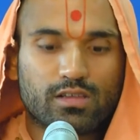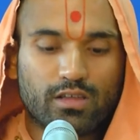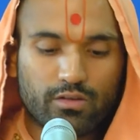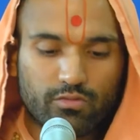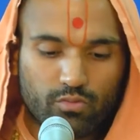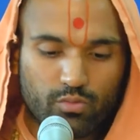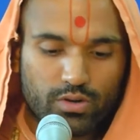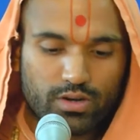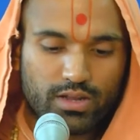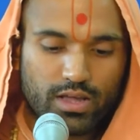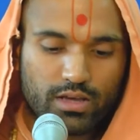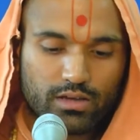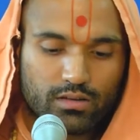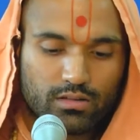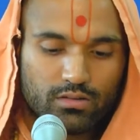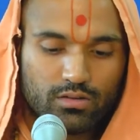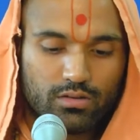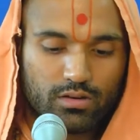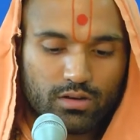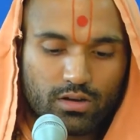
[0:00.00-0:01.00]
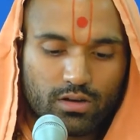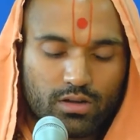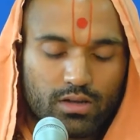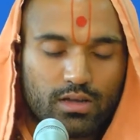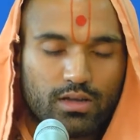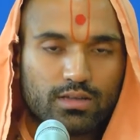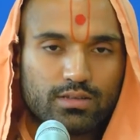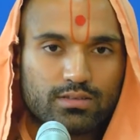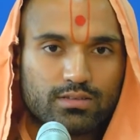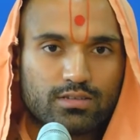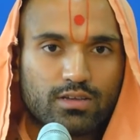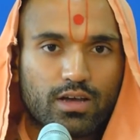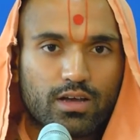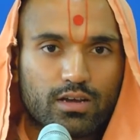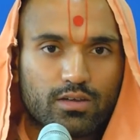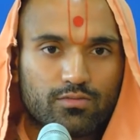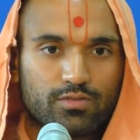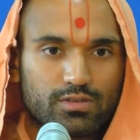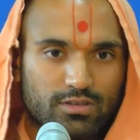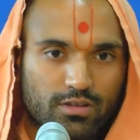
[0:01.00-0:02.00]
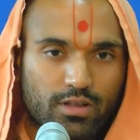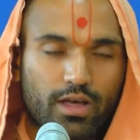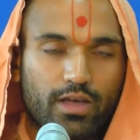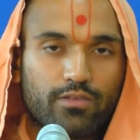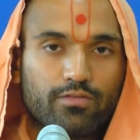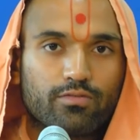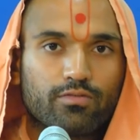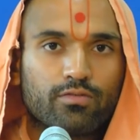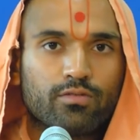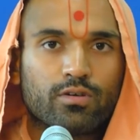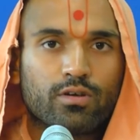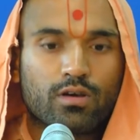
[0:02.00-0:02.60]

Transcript: if we take a look inside of his life,